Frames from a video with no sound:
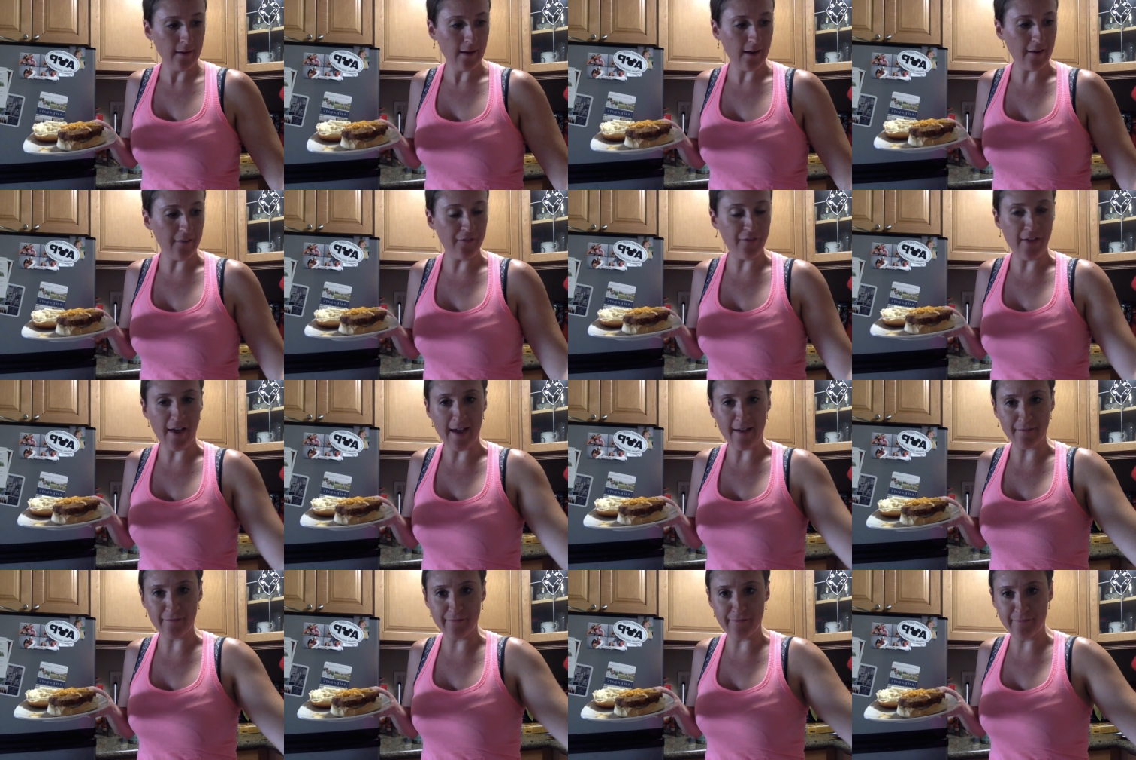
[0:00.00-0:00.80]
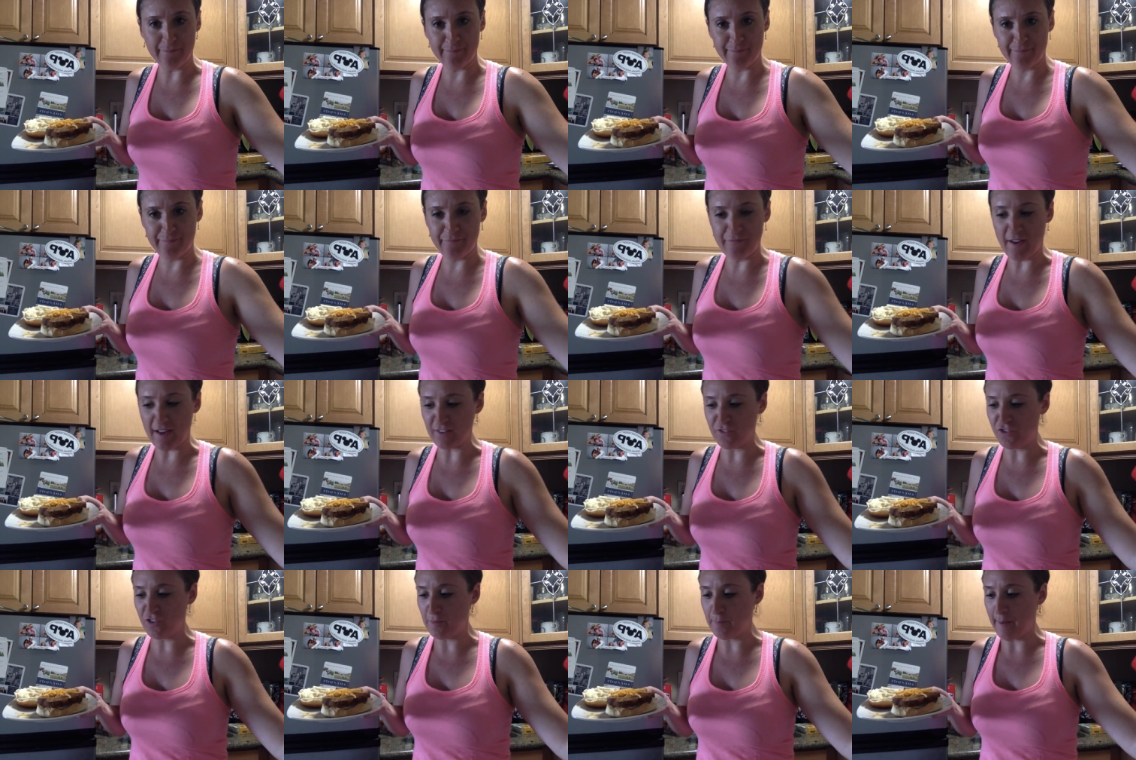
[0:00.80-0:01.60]
of that
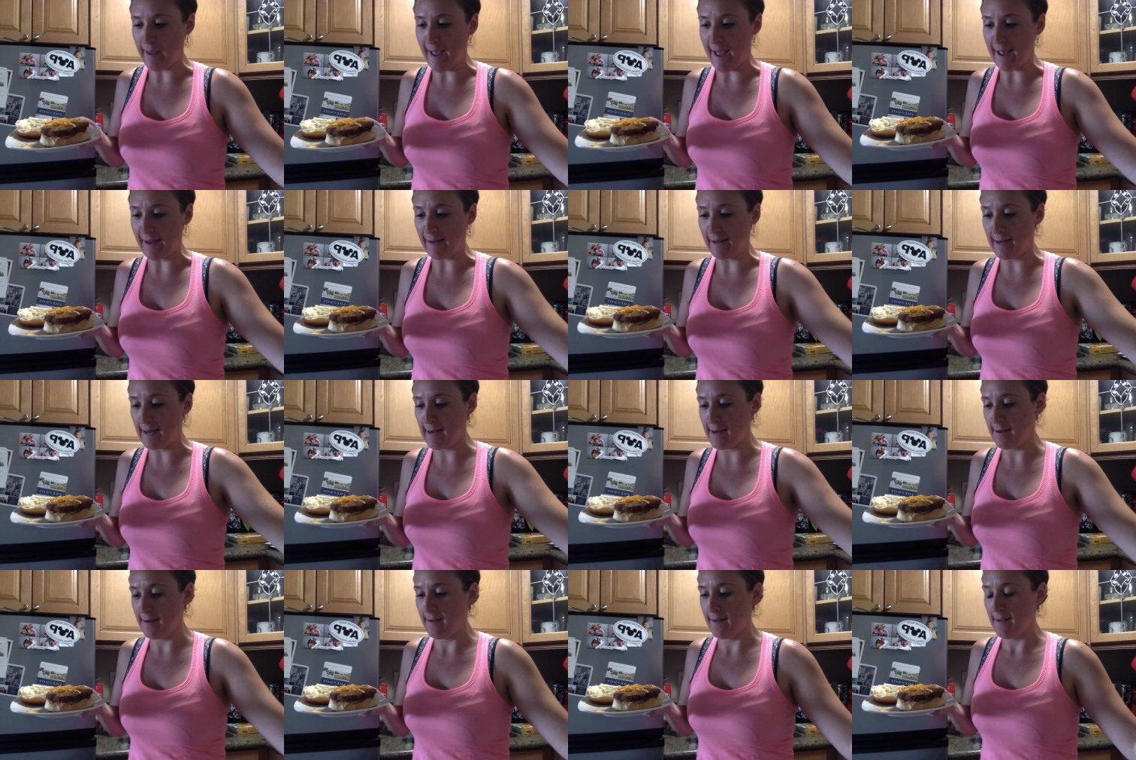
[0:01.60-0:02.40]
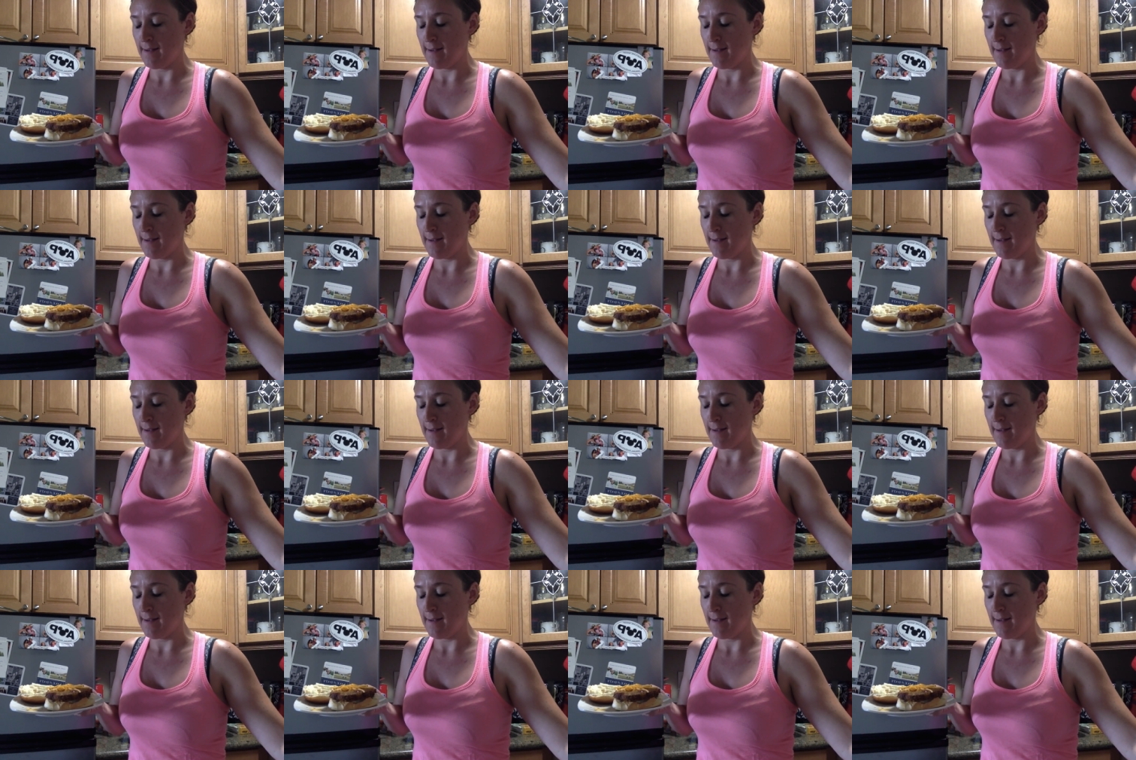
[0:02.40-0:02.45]
veggie patty.